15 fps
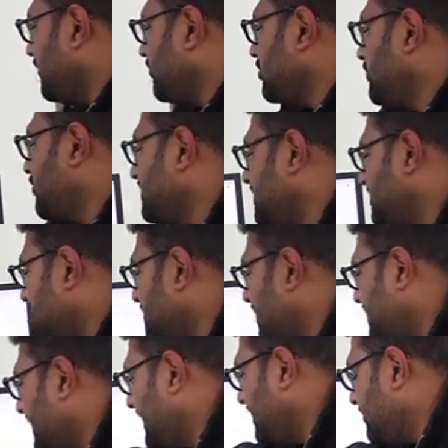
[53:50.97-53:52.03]
you have to put it on the
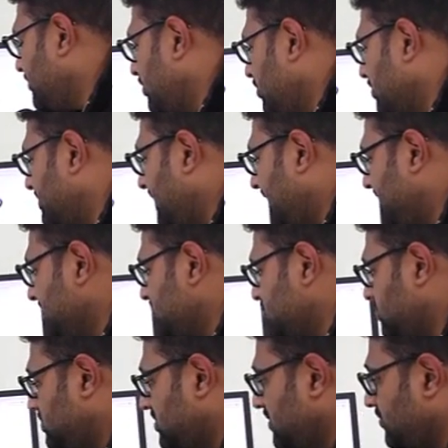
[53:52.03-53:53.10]
right port. That
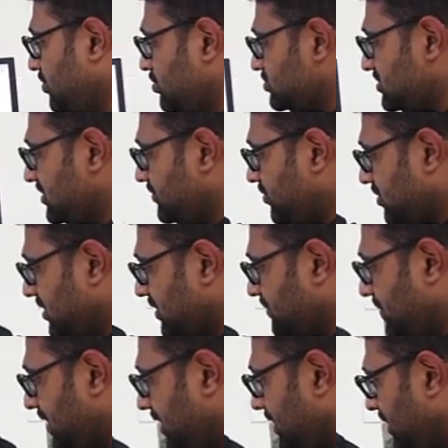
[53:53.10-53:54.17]
is the most
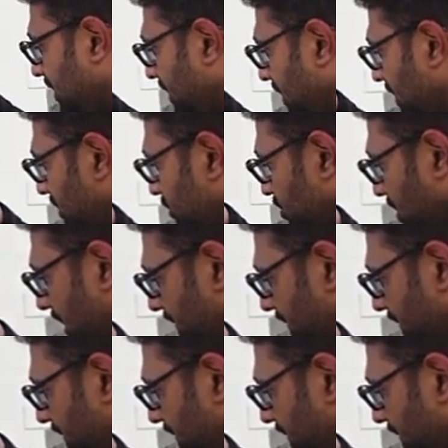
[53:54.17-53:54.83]
important part. You